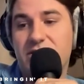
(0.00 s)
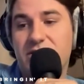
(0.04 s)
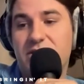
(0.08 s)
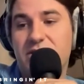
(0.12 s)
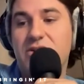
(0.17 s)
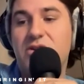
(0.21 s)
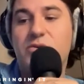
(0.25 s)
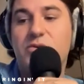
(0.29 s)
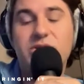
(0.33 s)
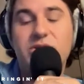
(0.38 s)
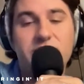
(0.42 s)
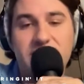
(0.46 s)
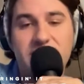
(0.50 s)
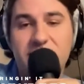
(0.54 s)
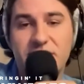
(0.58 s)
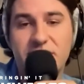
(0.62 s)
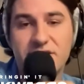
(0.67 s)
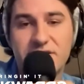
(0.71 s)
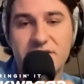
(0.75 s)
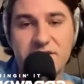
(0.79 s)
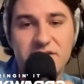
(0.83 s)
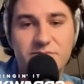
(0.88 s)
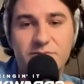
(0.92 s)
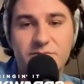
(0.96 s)
you know when you take
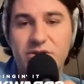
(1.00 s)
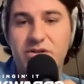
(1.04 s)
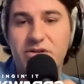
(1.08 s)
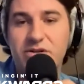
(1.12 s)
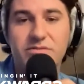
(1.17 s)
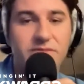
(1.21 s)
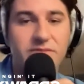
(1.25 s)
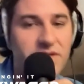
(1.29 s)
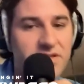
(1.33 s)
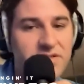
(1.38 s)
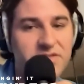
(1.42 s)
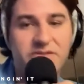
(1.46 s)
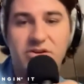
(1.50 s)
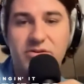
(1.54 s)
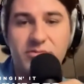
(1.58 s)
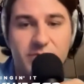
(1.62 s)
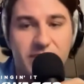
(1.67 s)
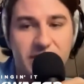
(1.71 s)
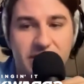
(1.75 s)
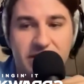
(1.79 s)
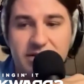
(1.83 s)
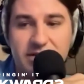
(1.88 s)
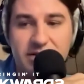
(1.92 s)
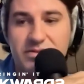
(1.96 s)
lessons but you don't like start
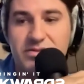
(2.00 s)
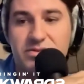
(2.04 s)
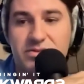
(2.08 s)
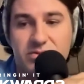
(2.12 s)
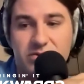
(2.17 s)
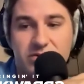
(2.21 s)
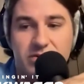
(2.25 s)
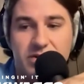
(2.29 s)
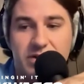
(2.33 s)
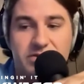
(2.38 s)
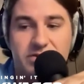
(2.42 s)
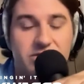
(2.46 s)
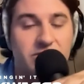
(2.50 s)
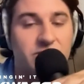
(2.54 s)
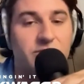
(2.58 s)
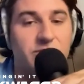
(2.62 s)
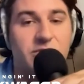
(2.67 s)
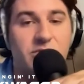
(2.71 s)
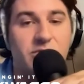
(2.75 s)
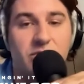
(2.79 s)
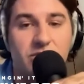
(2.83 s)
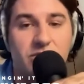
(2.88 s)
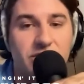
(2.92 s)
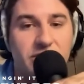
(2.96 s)
bands or like start
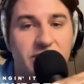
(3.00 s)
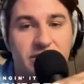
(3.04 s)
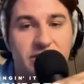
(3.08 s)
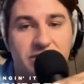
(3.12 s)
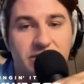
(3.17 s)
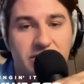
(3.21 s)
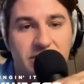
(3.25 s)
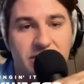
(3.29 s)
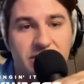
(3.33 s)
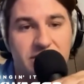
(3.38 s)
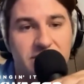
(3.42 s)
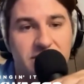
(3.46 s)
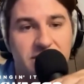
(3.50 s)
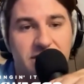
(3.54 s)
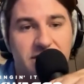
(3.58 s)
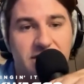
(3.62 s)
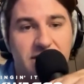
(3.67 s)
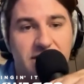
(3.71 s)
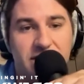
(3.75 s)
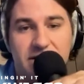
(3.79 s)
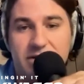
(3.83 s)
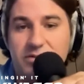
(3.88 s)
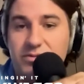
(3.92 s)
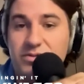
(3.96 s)
recording or anything like
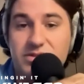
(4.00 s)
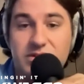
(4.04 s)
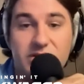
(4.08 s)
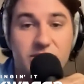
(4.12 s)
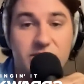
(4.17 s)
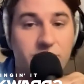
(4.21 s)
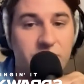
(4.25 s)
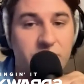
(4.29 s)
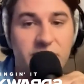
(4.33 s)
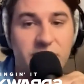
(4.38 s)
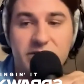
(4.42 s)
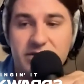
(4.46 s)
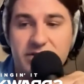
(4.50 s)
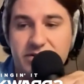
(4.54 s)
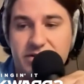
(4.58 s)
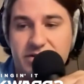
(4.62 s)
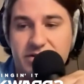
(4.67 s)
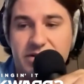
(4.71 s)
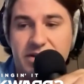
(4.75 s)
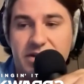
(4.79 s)
that it was like purely, right.